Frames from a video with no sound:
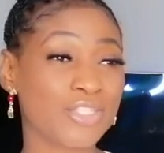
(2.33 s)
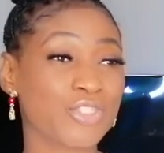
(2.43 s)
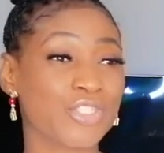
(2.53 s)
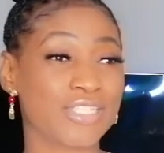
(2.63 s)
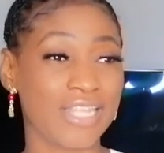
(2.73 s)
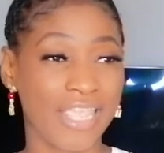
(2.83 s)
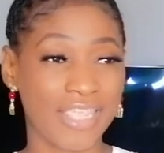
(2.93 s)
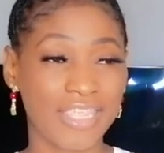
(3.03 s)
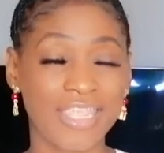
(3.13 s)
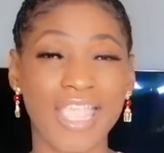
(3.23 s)

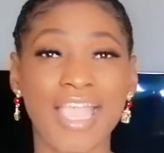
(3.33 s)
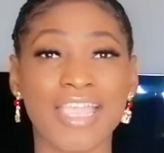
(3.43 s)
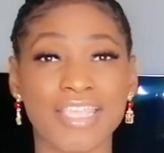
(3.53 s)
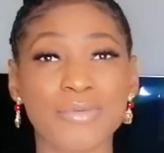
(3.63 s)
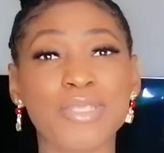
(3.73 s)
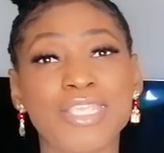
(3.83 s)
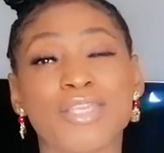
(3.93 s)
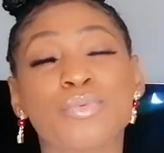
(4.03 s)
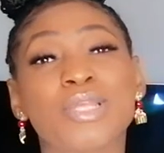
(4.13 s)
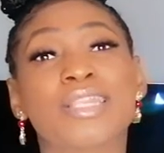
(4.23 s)
Today I am
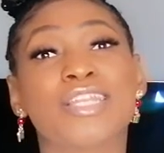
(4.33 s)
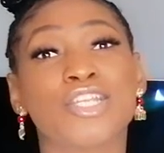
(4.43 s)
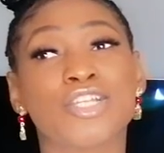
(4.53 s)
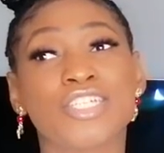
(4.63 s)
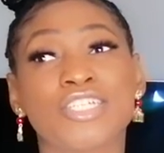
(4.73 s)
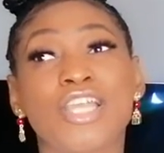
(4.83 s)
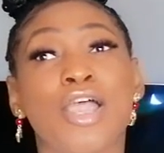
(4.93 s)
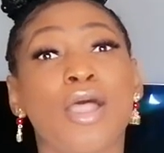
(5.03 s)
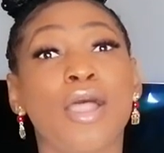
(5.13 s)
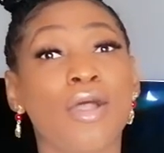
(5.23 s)
here with another
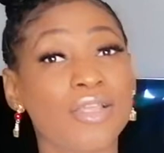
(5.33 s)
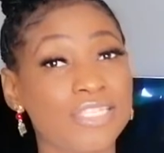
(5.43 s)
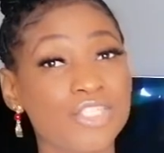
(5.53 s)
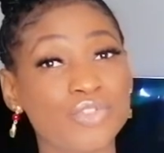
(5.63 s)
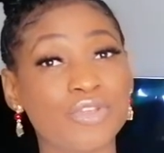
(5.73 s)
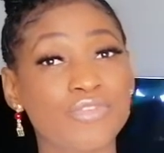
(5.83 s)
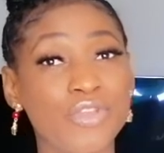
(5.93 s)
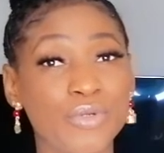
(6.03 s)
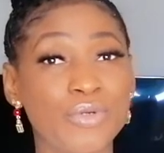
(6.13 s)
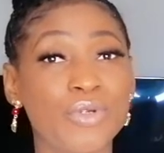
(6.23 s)
honest
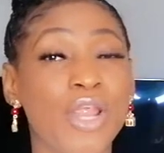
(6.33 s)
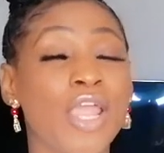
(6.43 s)
review.